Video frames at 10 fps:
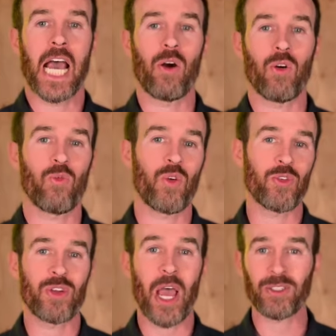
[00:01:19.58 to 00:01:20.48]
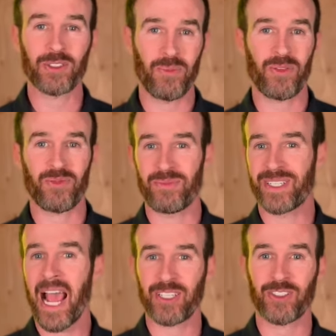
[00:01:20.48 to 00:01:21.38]
Now, when you tell someone from
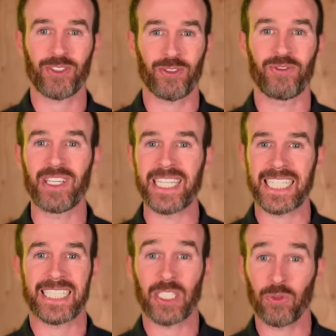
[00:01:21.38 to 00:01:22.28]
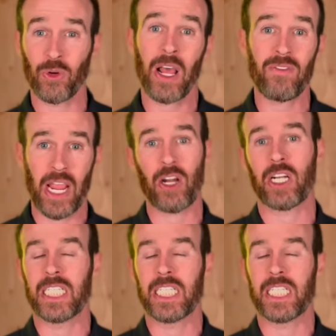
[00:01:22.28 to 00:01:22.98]
Texas or Phoenix that you don't have air